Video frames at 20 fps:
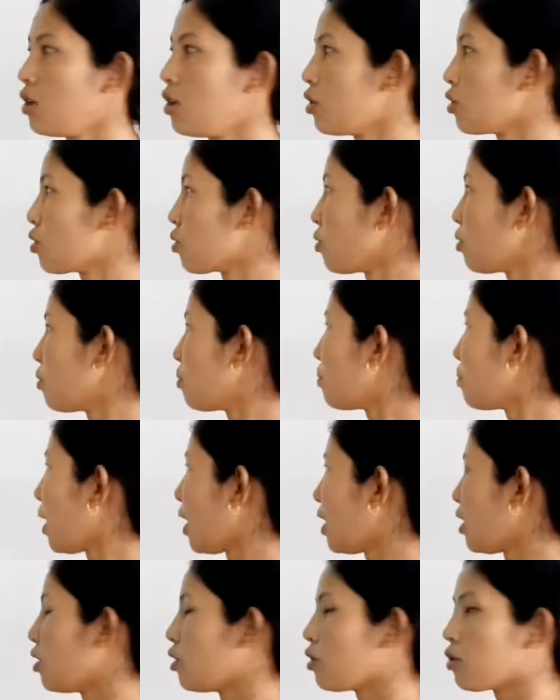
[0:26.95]
So
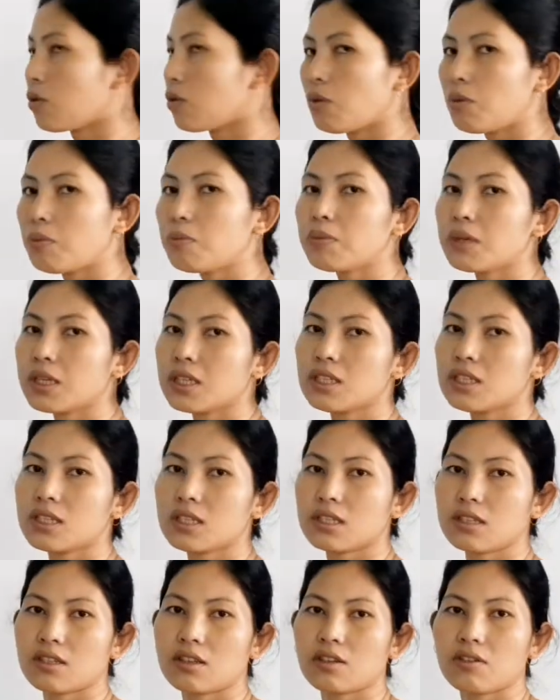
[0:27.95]
microbe
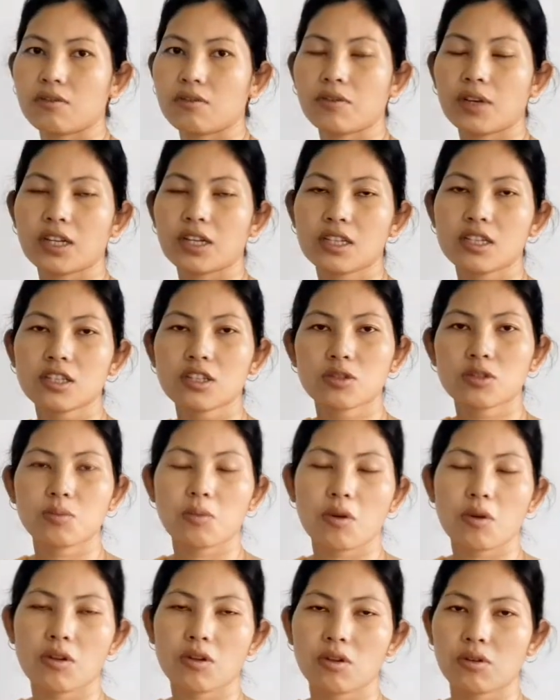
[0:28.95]
means very
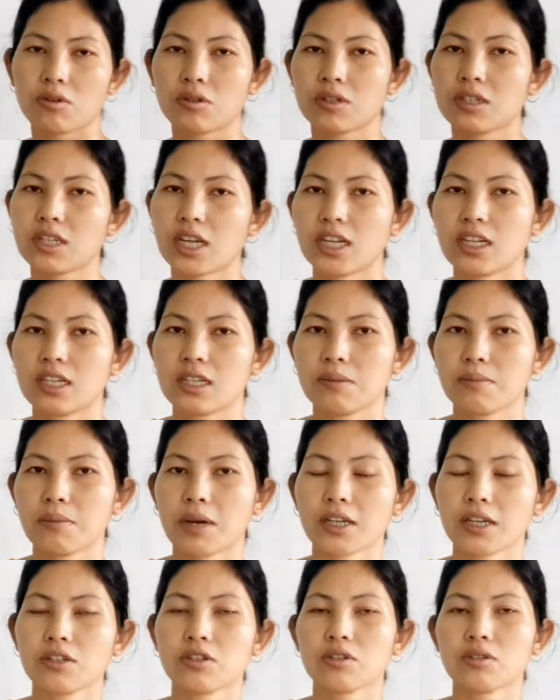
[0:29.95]
small or tiny.
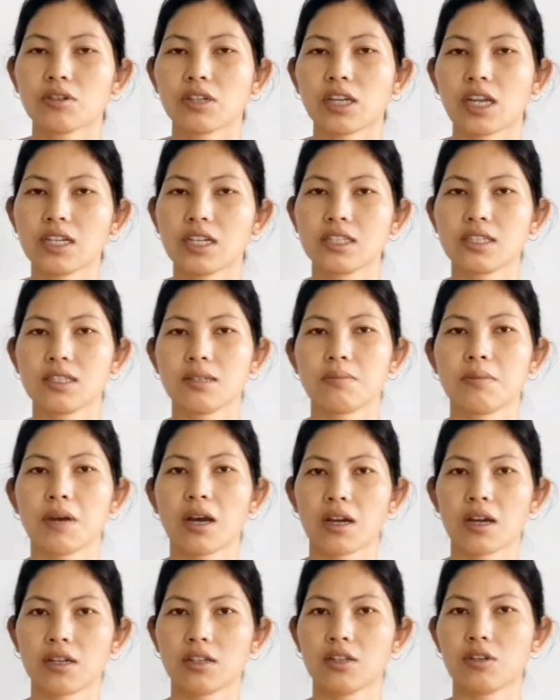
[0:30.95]
Microorganisms
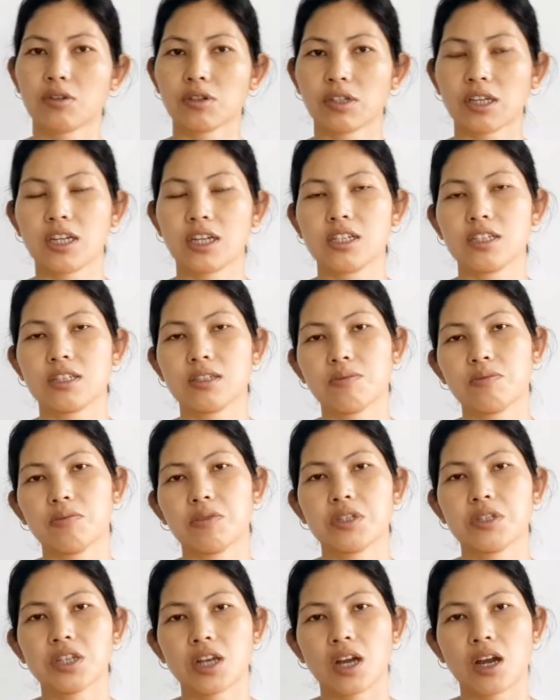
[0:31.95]
are the organisms
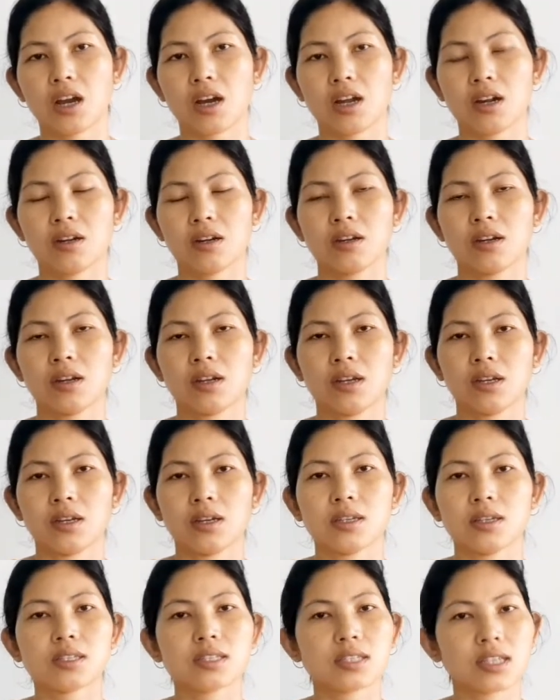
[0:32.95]
which are
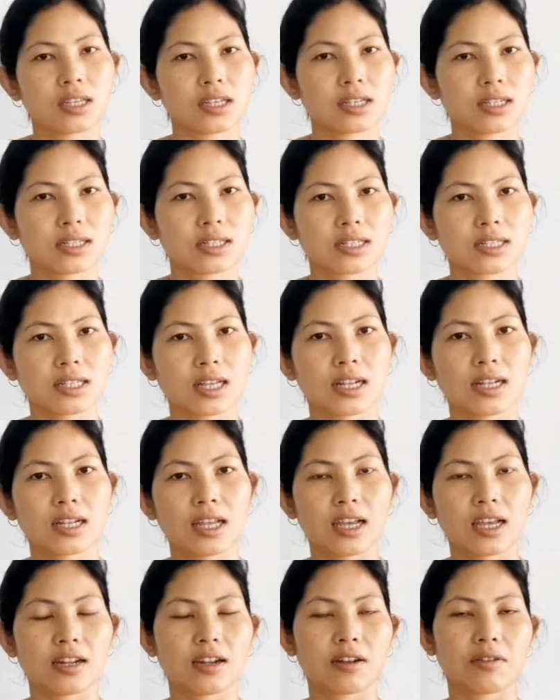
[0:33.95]
single cell
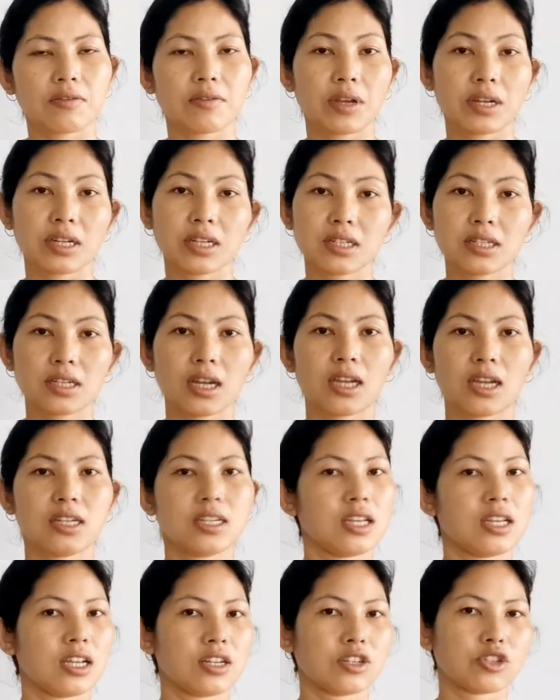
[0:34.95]
and are very
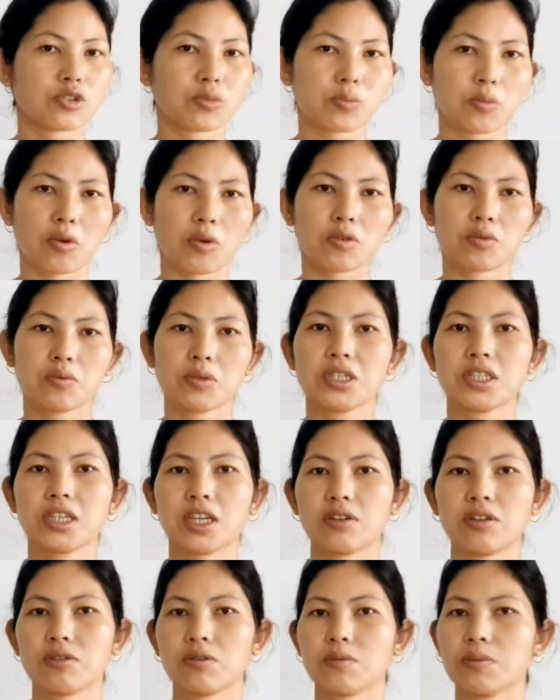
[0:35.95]
tiny and small, which
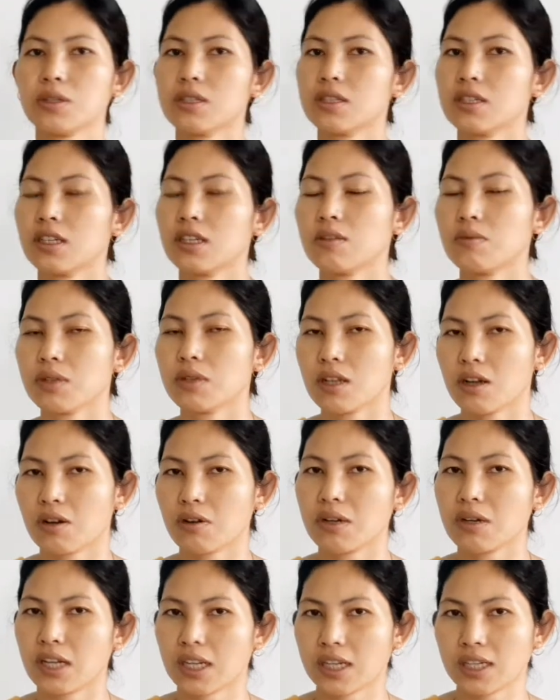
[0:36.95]
cannot be seen with
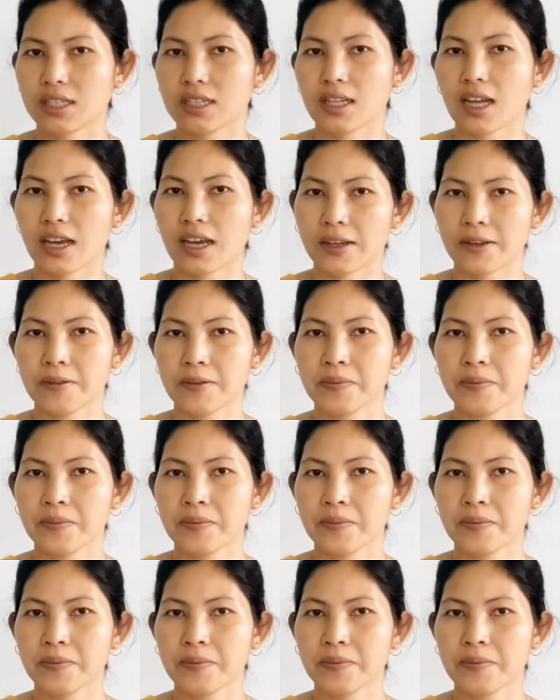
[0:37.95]
our naked eye.